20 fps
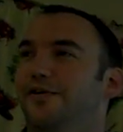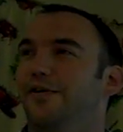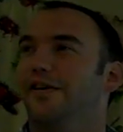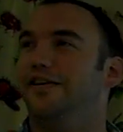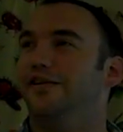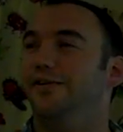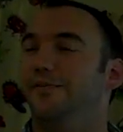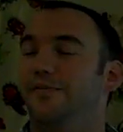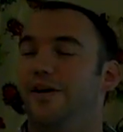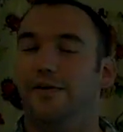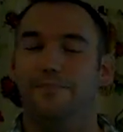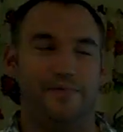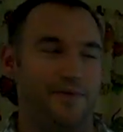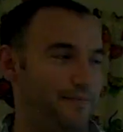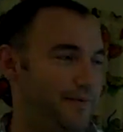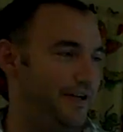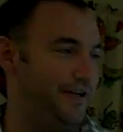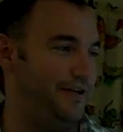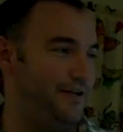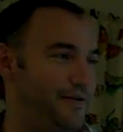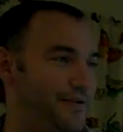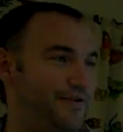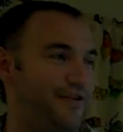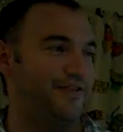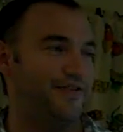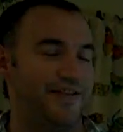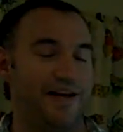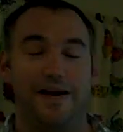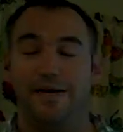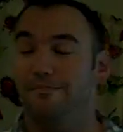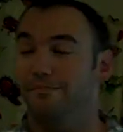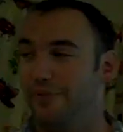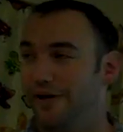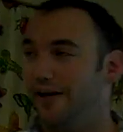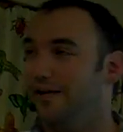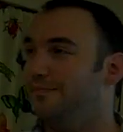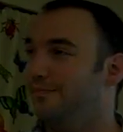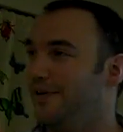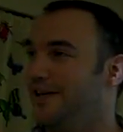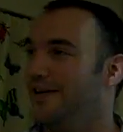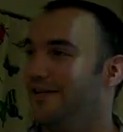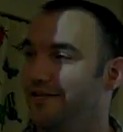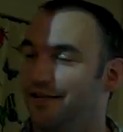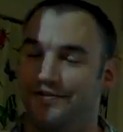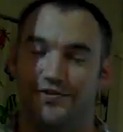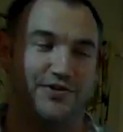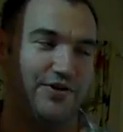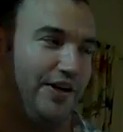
curriculum night, but I'm going to use the same bit because it's